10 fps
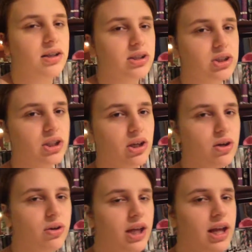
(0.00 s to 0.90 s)

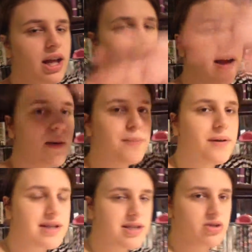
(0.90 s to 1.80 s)
So, I hope you
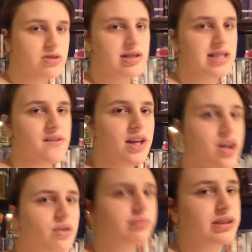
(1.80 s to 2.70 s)
guys enjoyed this
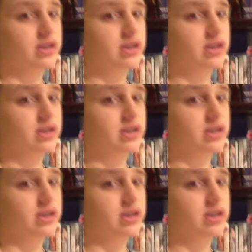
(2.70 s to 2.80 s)
video. I'm